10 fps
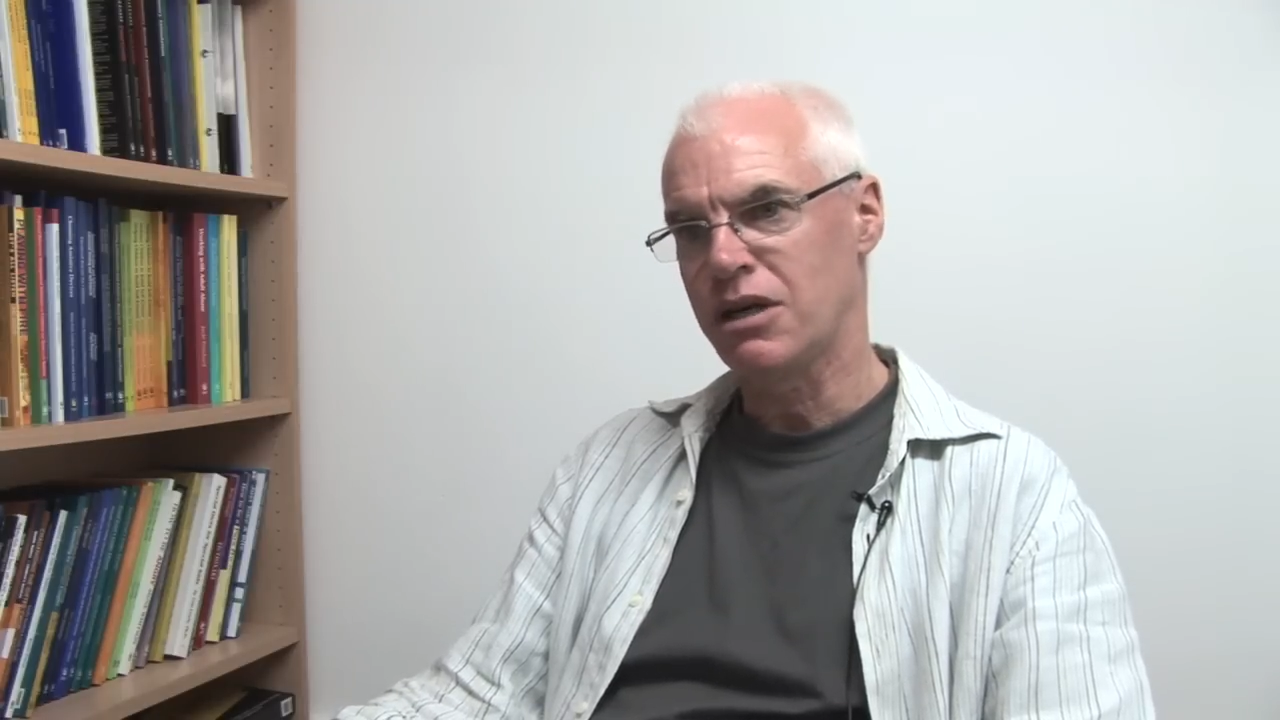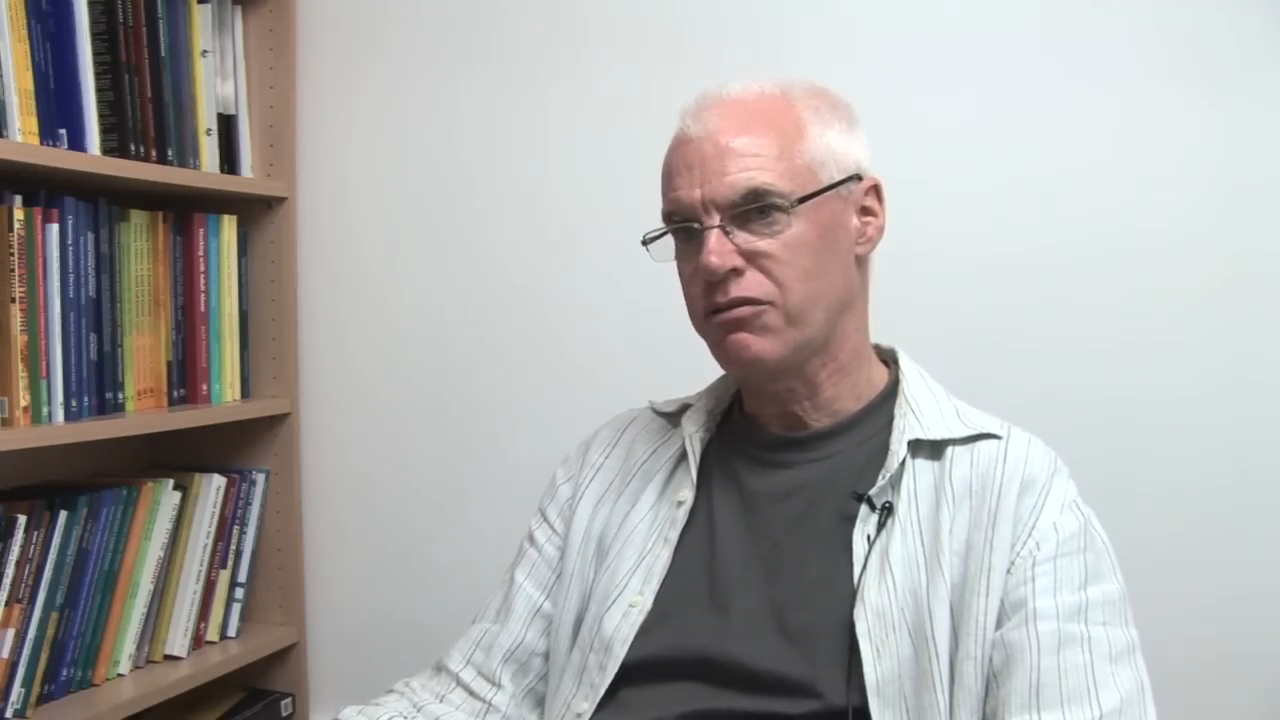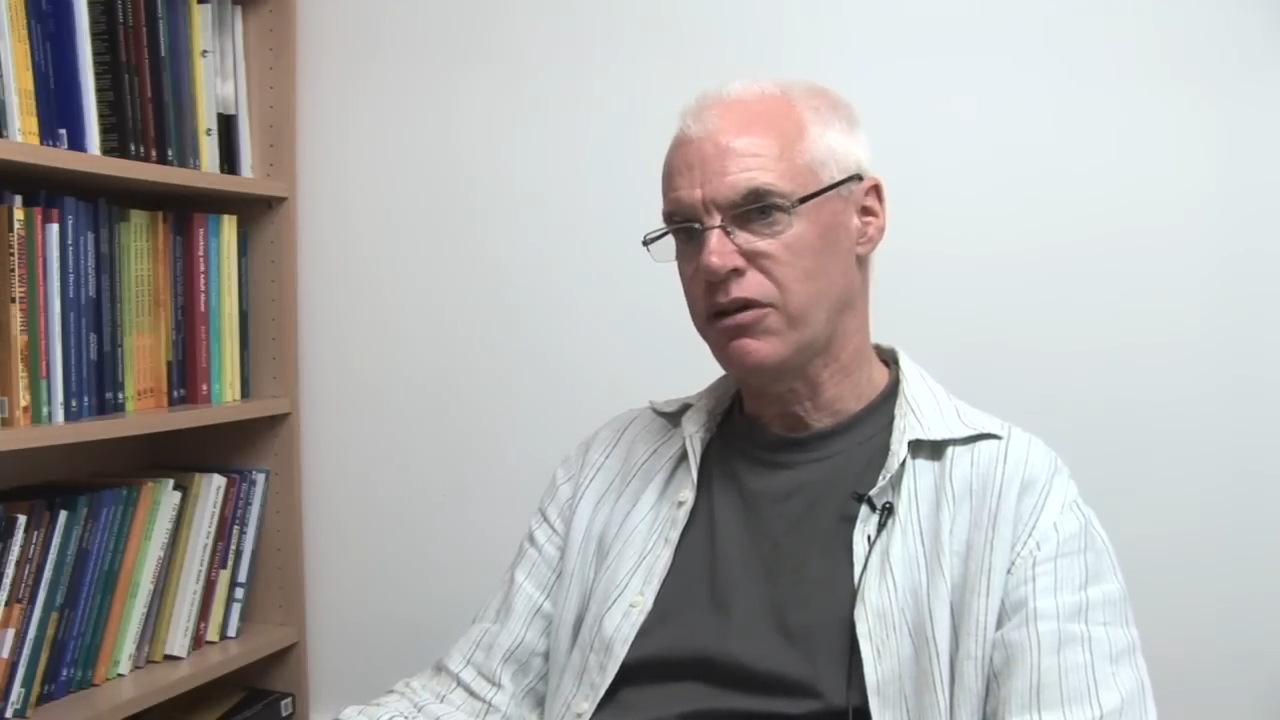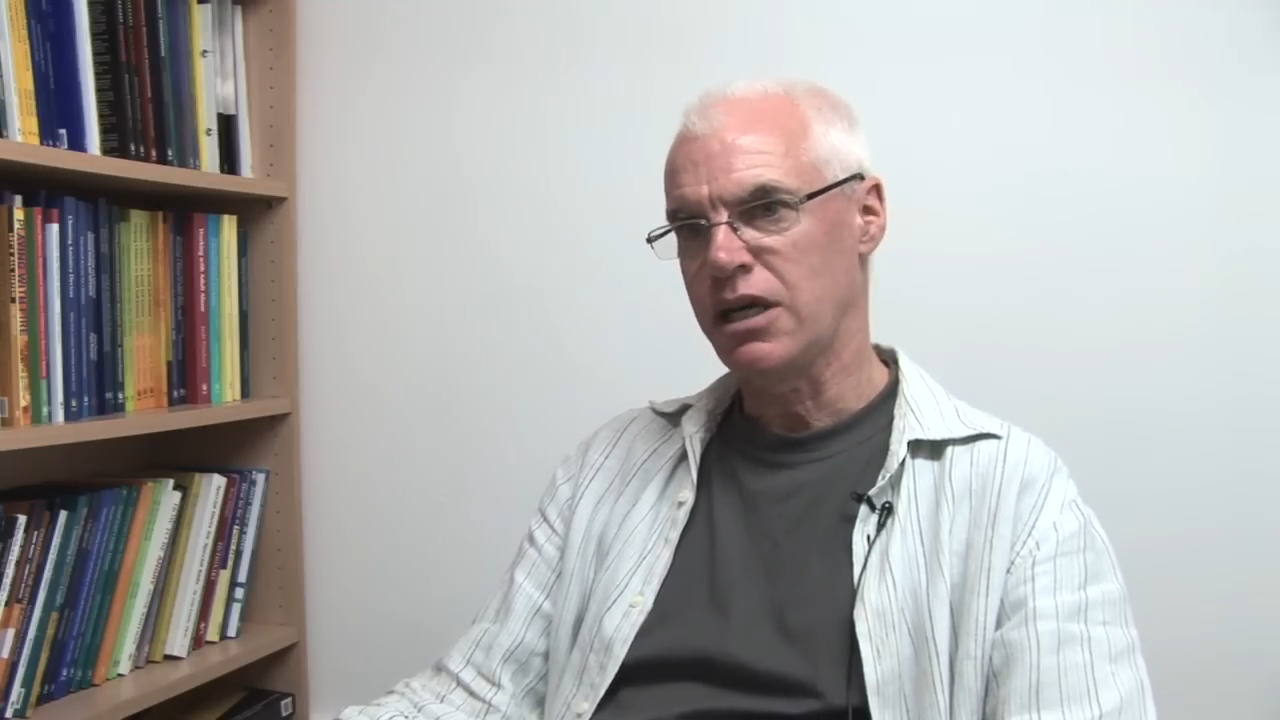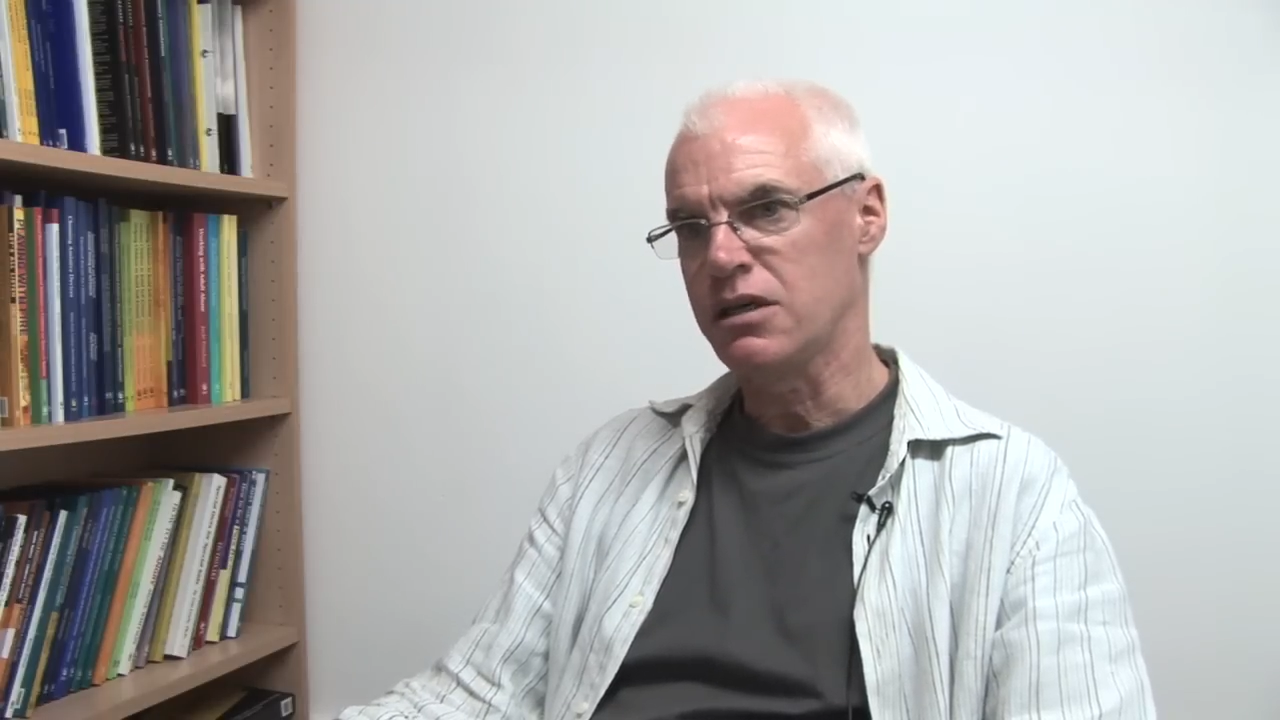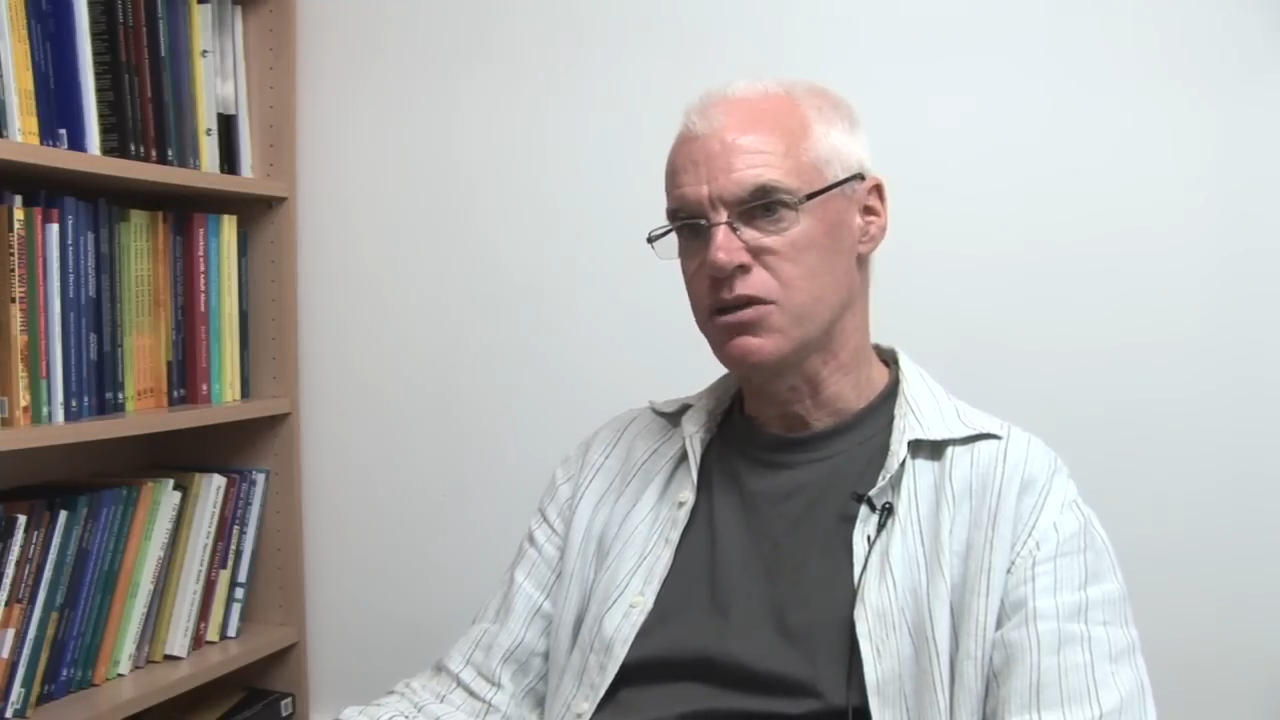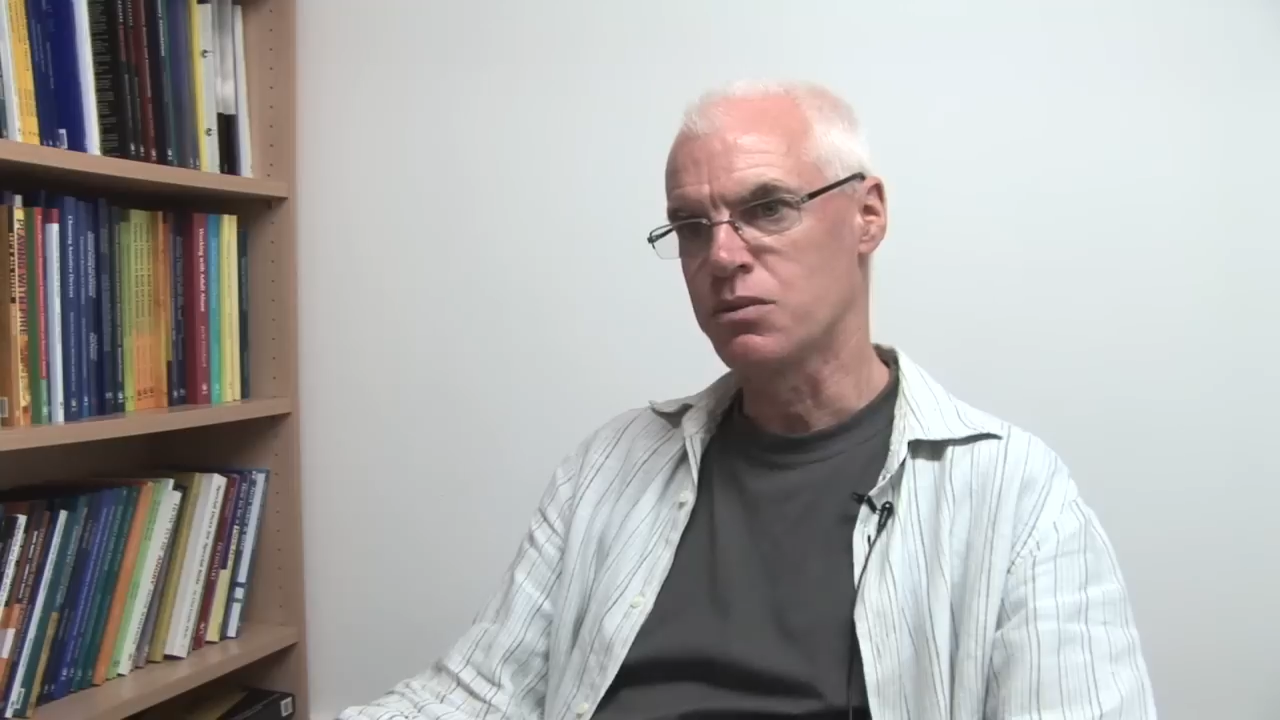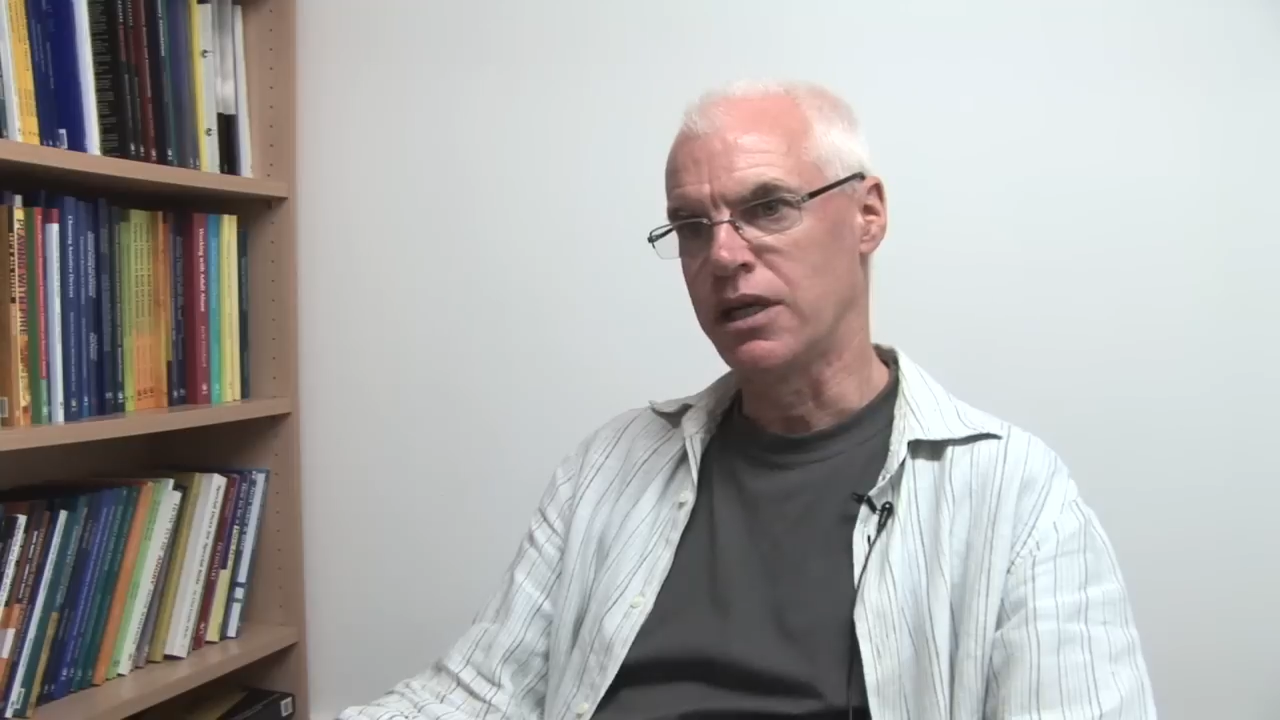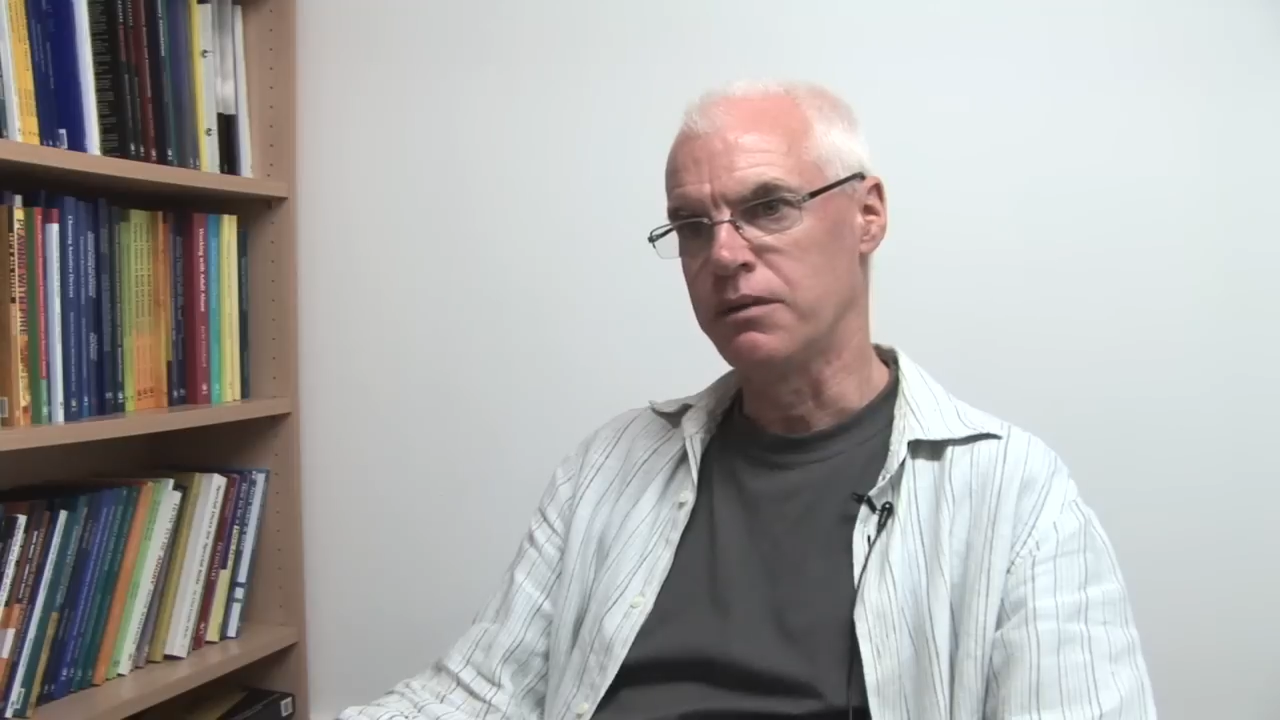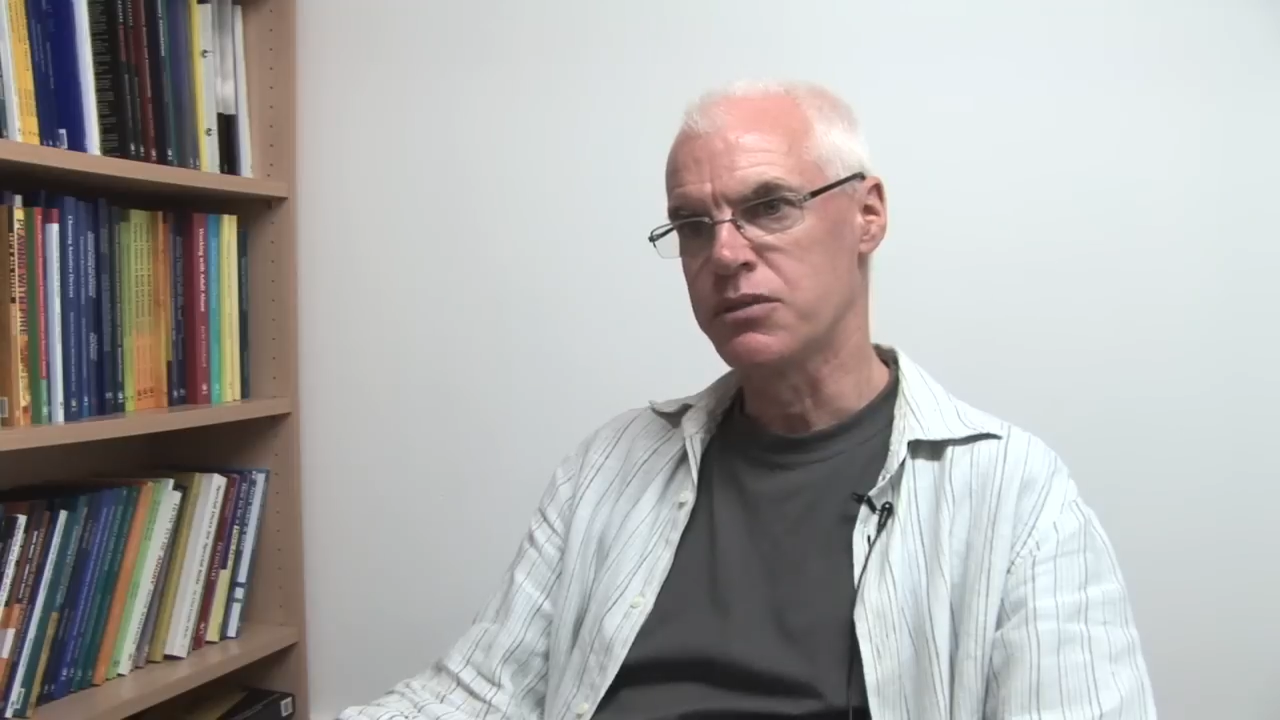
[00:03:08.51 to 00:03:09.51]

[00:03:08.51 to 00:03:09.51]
fade as well.